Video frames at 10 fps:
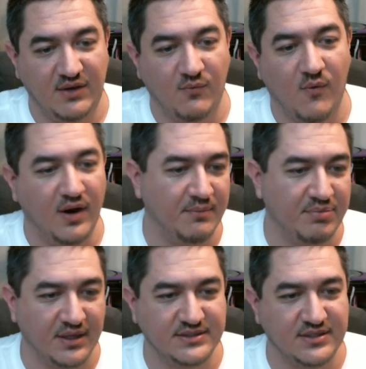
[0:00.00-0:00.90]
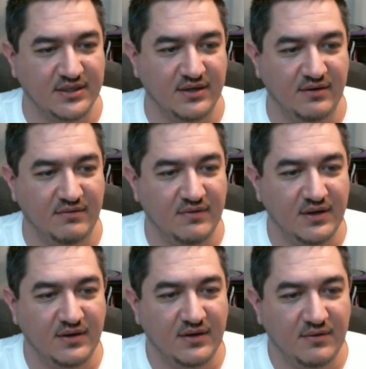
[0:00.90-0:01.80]
he wanted, plus the
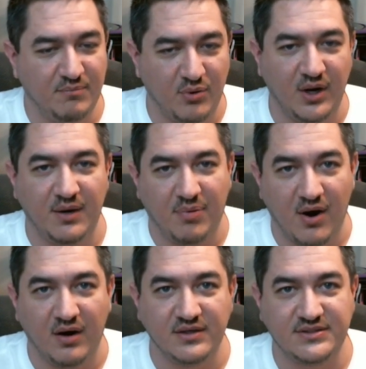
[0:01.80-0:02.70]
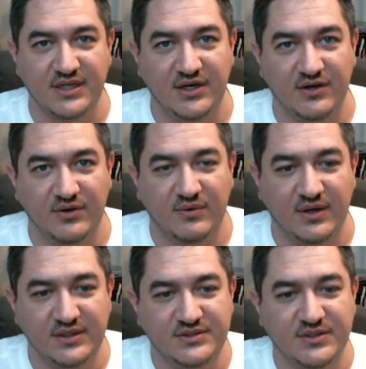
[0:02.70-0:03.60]
printed parts that you're
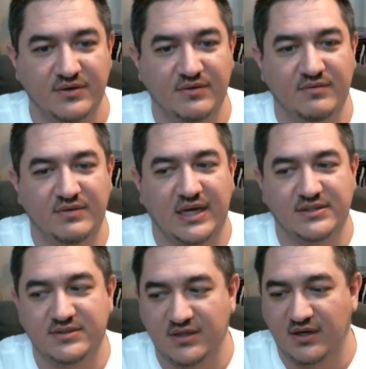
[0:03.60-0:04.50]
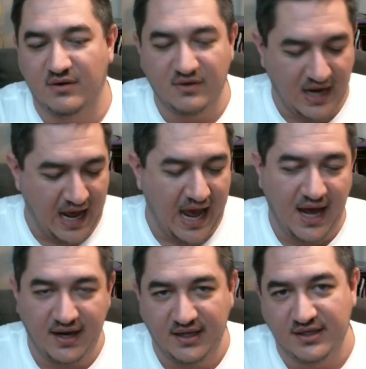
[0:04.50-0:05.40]
doing. So that's, you know, going to
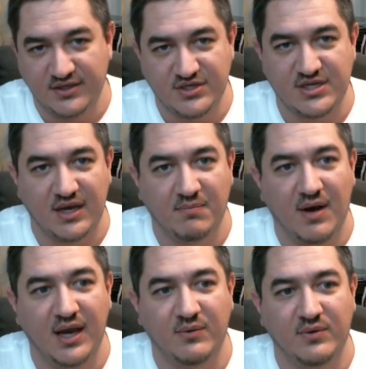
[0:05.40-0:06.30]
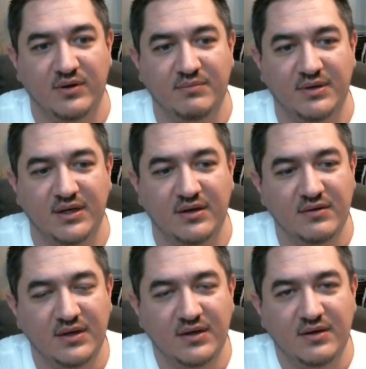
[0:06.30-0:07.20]
add in just like mine would. But
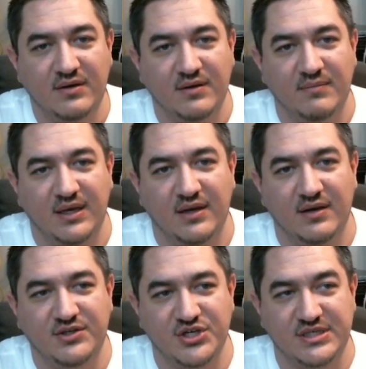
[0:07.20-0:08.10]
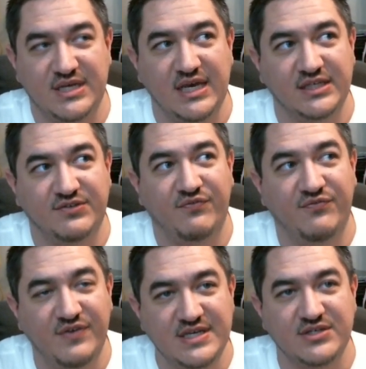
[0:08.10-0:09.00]
I mean, just his
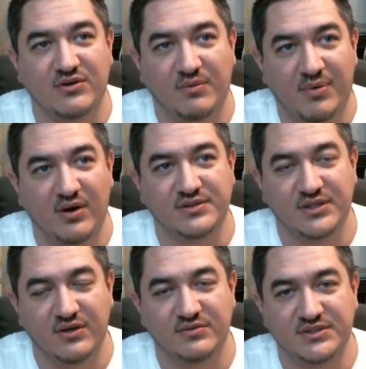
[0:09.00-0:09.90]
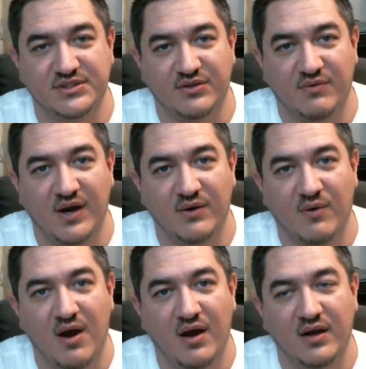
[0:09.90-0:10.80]
physical parts alone, just the threaded
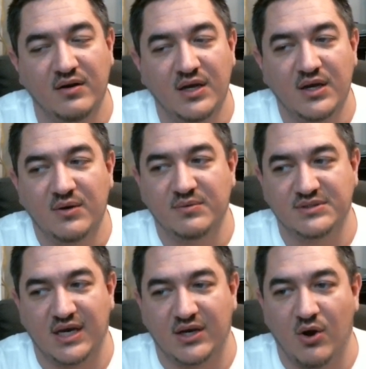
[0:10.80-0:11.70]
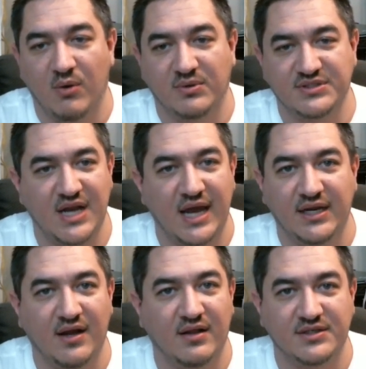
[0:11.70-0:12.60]
rod, was like almost
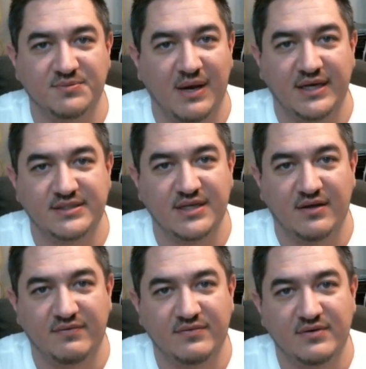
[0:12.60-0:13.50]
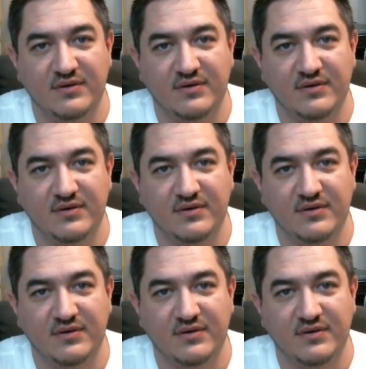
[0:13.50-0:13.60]
$90 by itself,